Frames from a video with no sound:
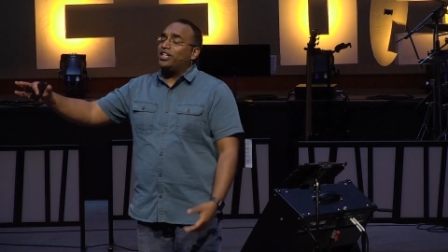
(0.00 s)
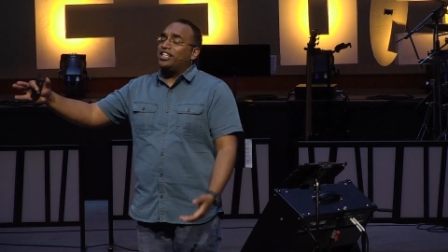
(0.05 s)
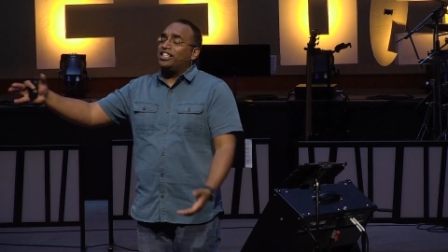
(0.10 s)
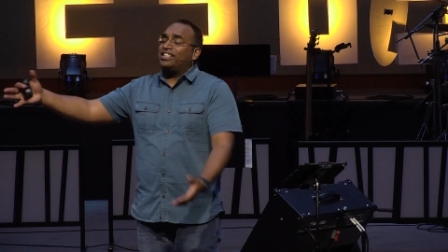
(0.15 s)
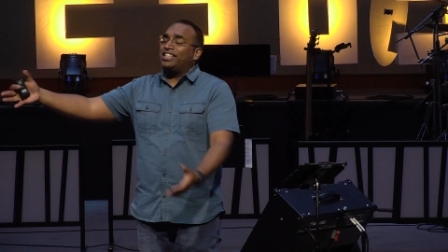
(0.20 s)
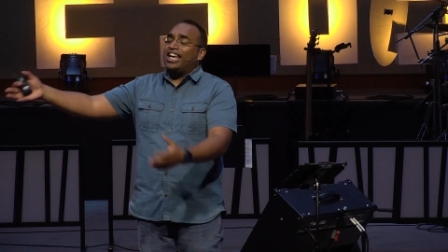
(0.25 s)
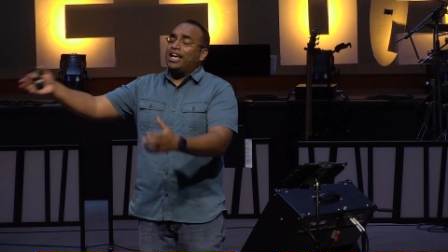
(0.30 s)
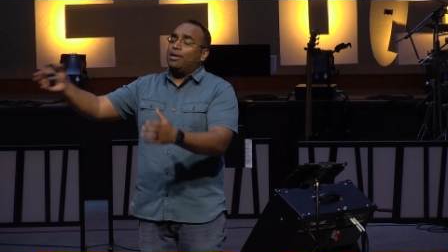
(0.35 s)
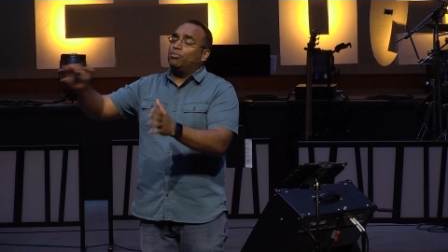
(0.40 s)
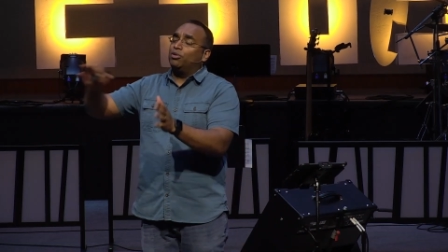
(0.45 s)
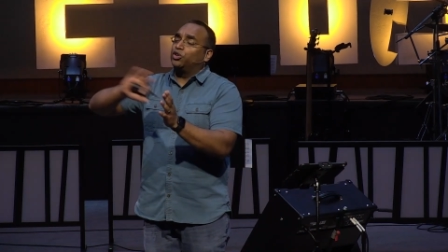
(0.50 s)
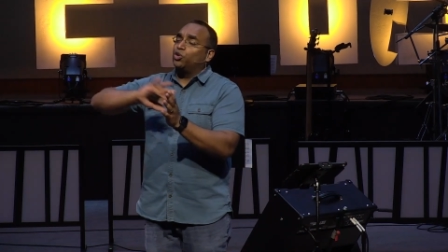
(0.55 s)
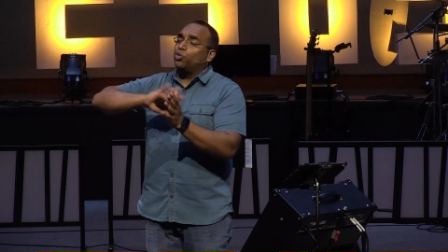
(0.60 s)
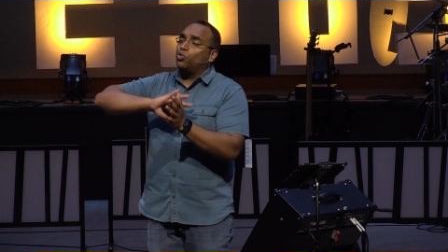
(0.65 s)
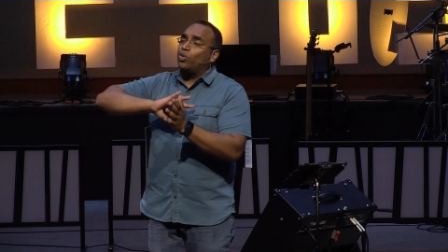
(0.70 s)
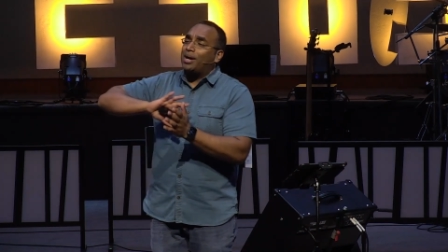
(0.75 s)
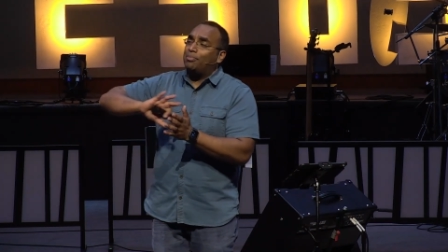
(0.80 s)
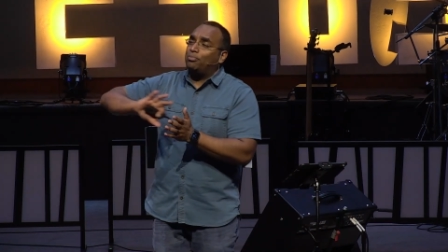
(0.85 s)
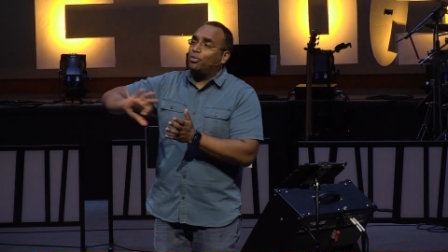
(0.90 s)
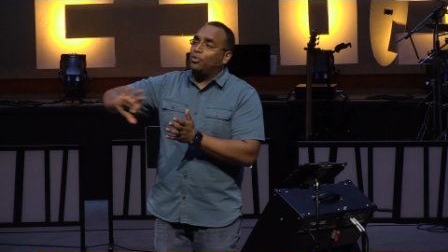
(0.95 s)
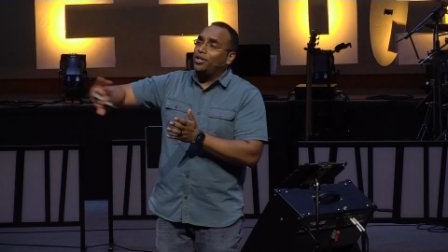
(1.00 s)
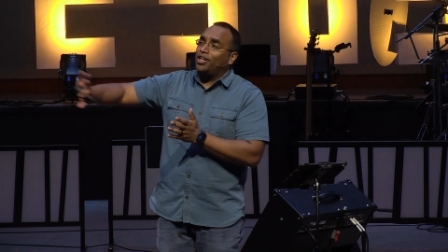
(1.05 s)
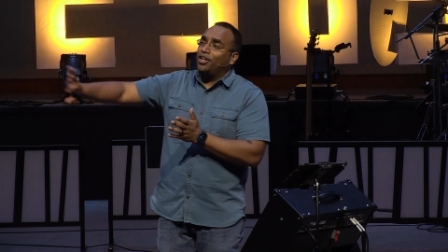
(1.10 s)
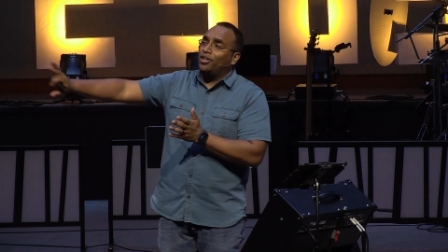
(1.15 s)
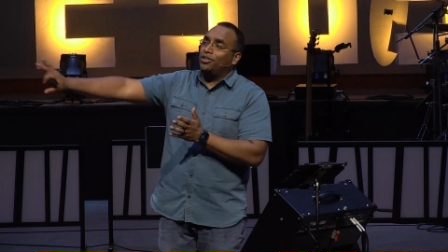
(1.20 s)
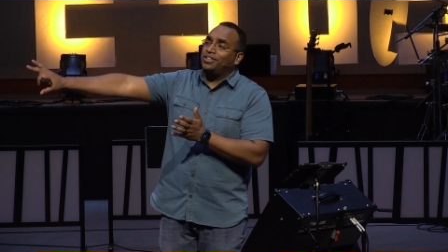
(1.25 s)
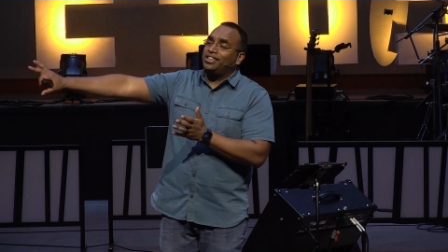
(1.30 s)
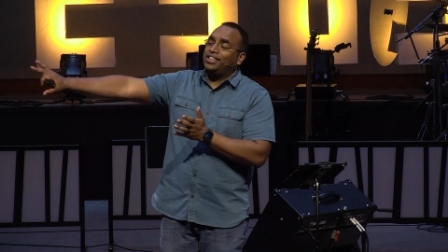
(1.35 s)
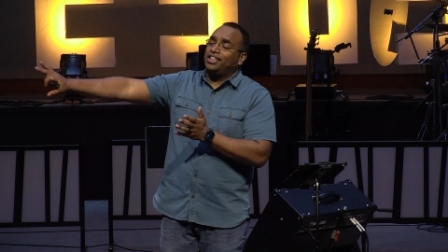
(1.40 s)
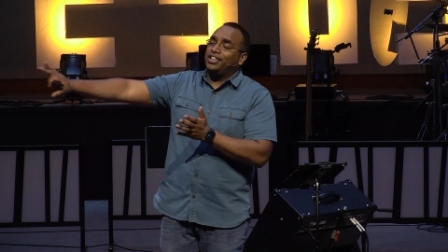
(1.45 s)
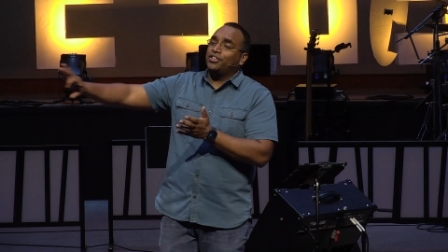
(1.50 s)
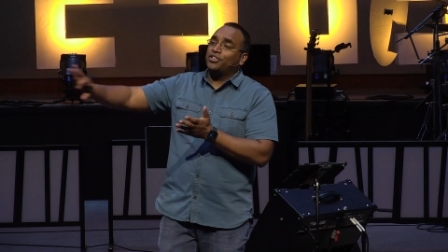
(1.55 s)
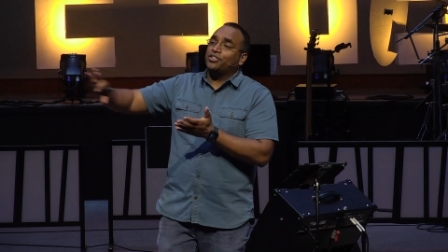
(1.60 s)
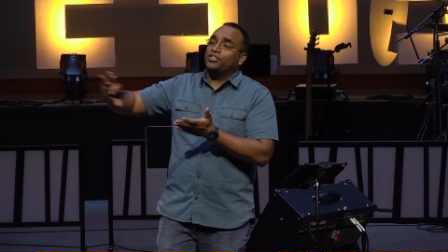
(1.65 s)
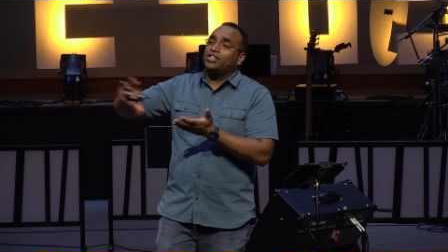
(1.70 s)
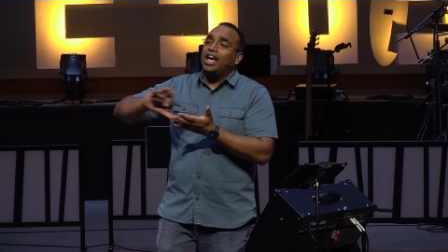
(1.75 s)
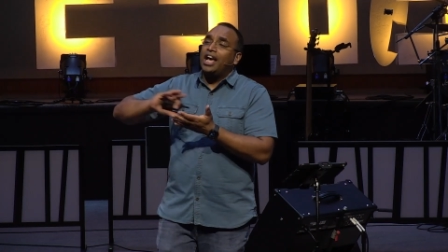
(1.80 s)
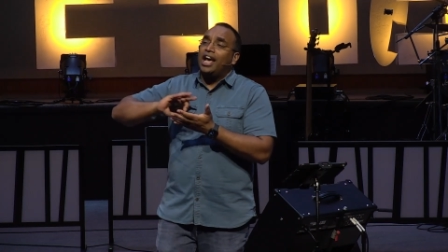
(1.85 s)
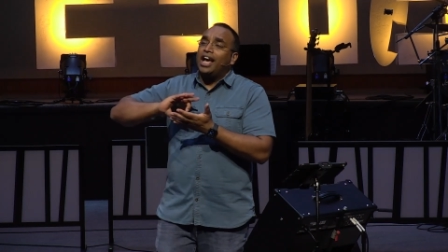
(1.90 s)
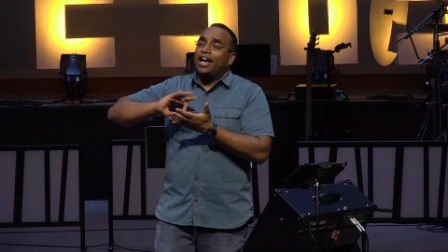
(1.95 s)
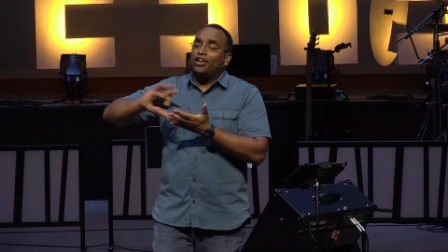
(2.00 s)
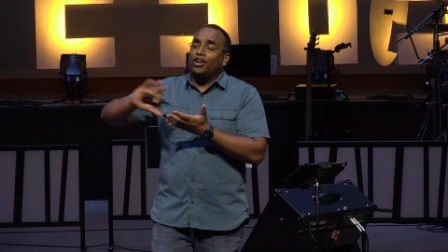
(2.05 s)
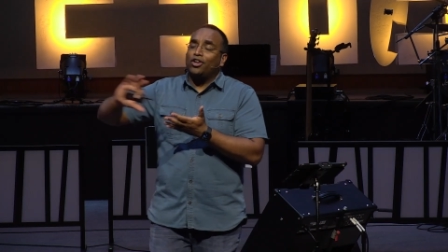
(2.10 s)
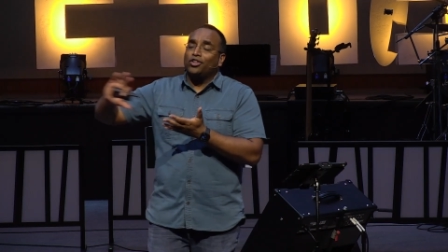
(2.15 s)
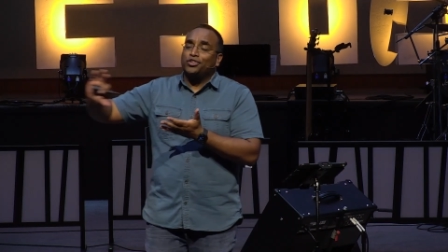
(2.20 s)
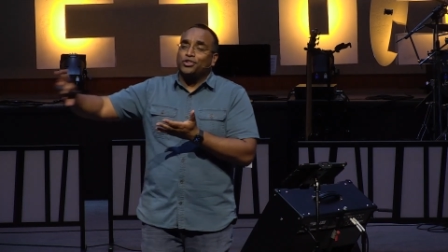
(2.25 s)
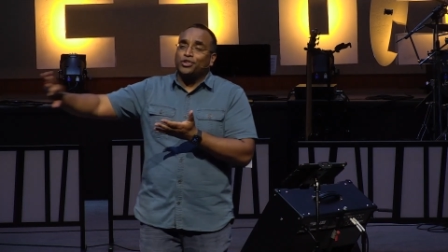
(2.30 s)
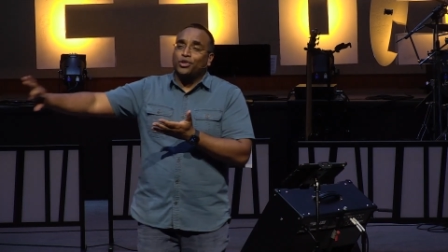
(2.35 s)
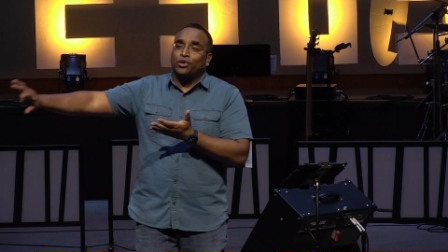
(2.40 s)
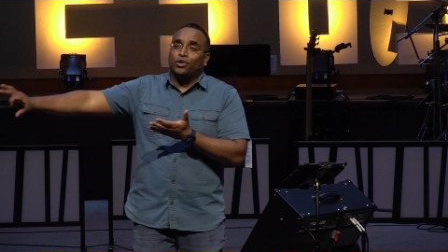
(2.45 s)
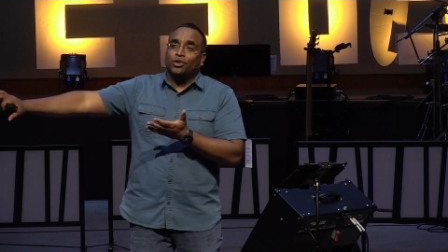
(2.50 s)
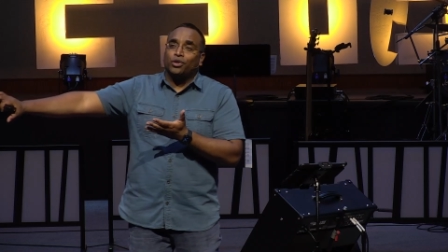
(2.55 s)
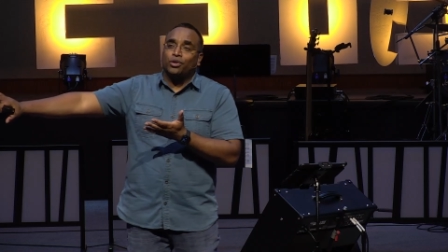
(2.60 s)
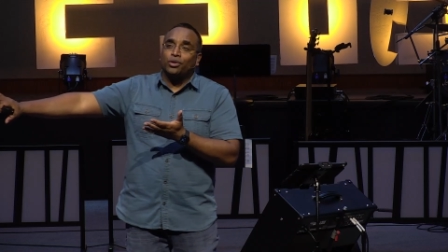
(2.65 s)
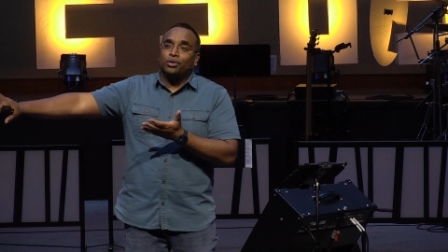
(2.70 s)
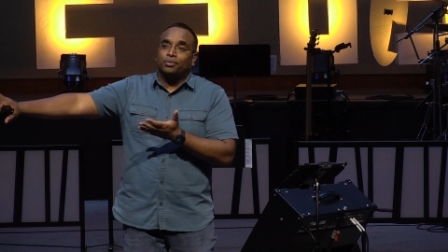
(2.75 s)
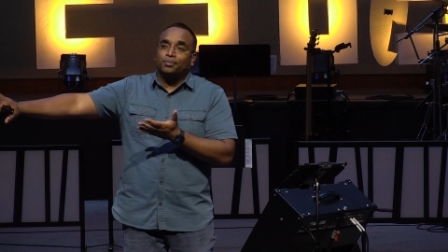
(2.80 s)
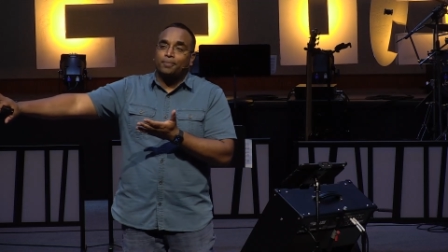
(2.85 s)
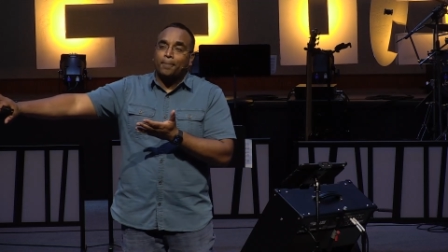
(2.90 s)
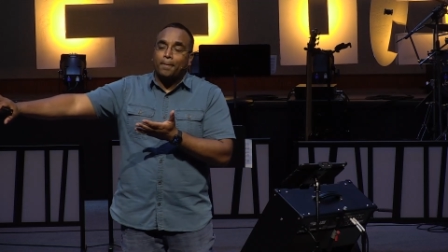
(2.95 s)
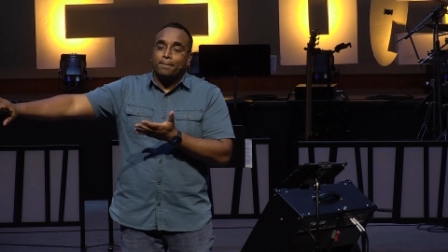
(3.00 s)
He's able to wipe away all tears and all sorrow.